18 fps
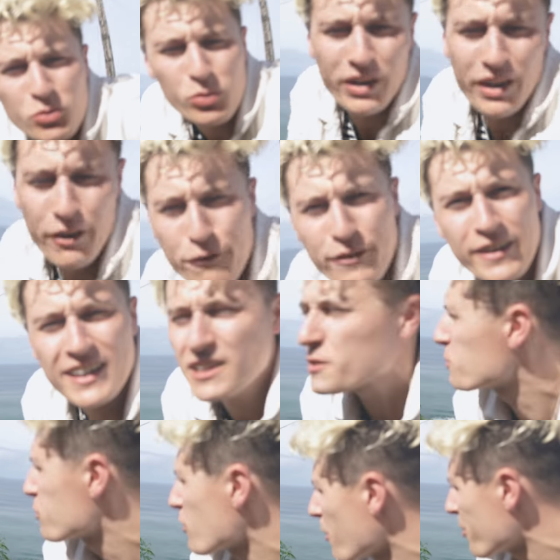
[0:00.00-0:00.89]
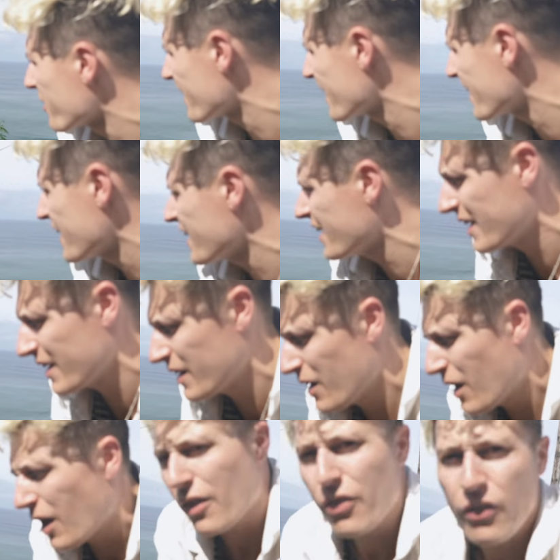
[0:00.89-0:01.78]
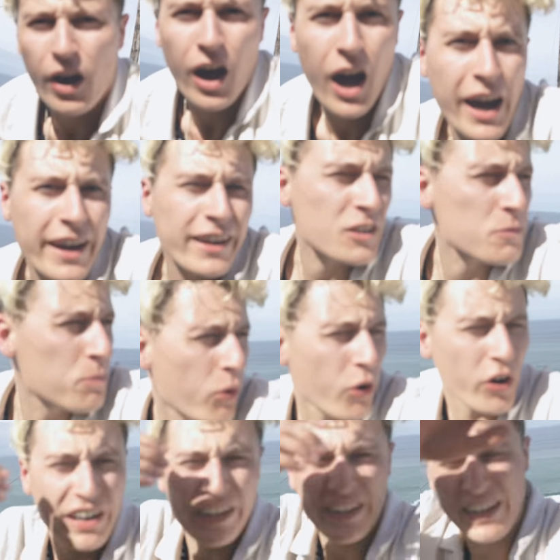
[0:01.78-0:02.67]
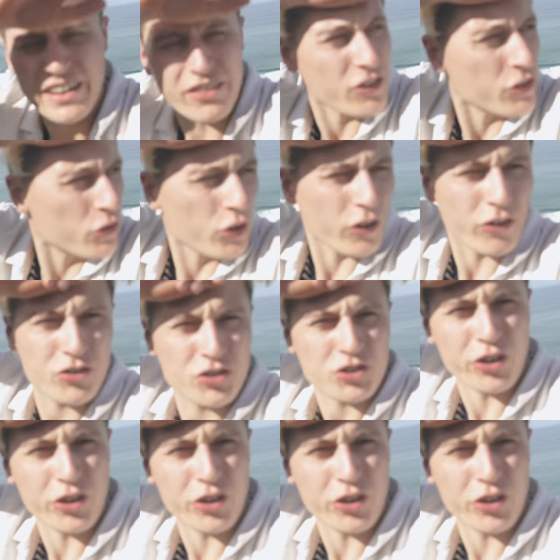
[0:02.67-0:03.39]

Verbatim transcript: to what I think is probably the highest point in the North